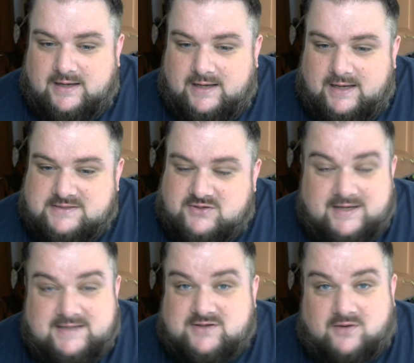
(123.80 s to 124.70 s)

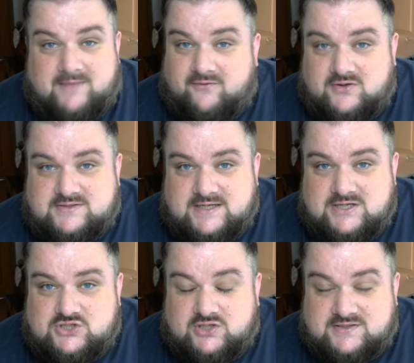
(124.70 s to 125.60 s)
he's got Mario
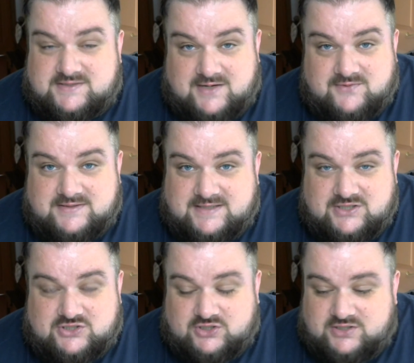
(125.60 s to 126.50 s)
t-shirts, Zelda
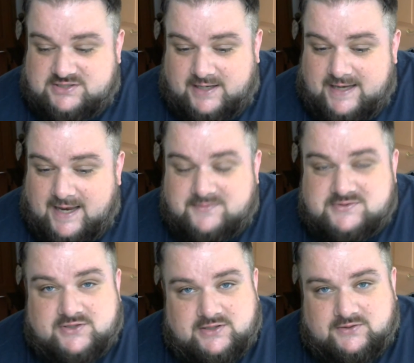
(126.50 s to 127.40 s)
t-shirts. He
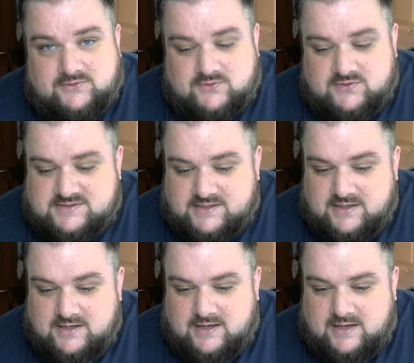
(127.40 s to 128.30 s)
absolutely adores
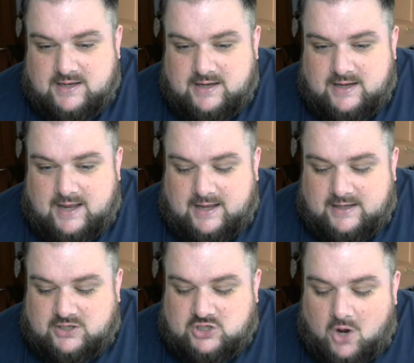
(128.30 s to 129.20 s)
it.
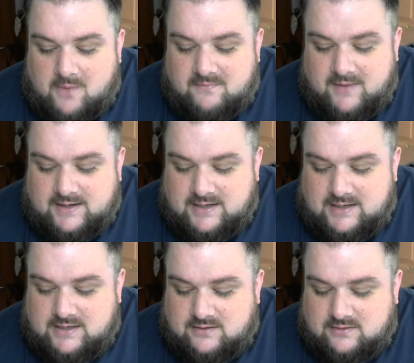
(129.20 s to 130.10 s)
And not
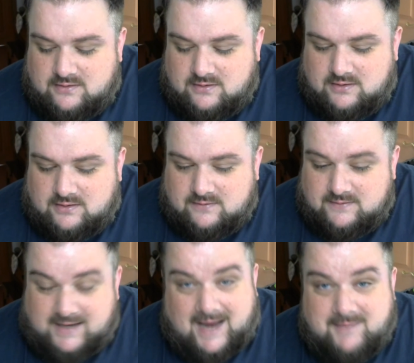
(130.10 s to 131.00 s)
many
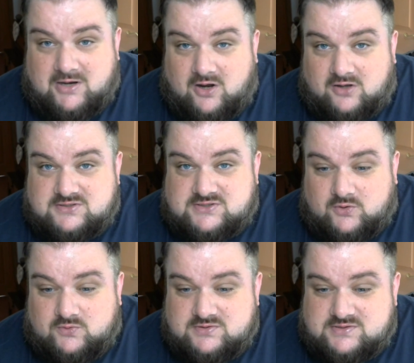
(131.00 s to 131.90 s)
gaming
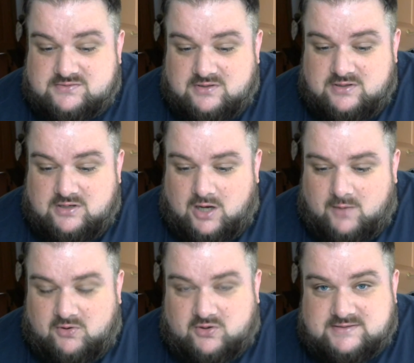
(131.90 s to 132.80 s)
consoles.
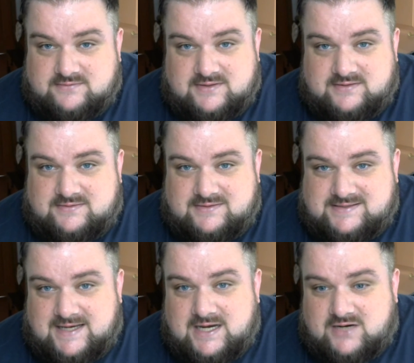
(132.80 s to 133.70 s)
I mean, look at
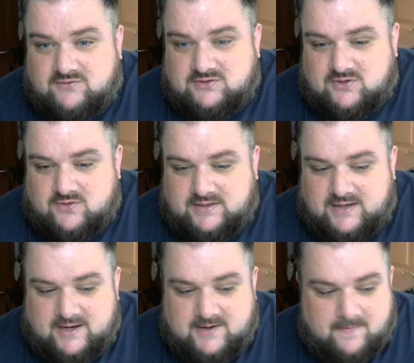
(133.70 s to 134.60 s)
Sega had died
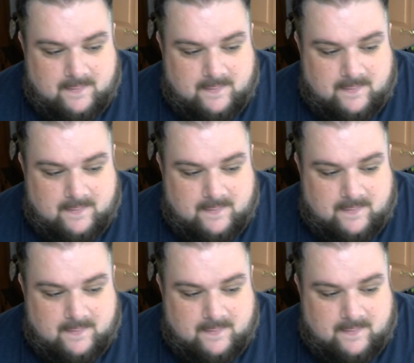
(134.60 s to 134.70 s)
out,